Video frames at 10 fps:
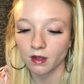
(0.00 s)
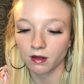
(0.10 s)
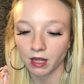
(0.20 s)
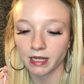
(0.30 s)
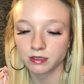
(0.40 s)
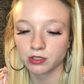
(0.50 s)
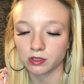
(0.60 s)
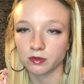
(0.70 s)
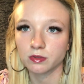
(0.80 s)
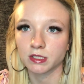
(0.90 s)
lot
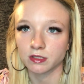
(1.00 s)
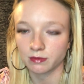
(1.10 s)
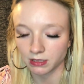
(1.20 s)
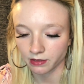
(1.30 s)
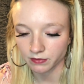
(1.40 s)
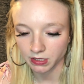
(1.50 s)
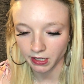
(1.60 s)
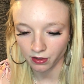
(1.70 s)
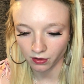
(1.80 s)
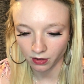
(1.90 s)
too, since we live
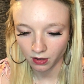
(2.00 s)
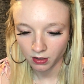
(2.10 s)
together.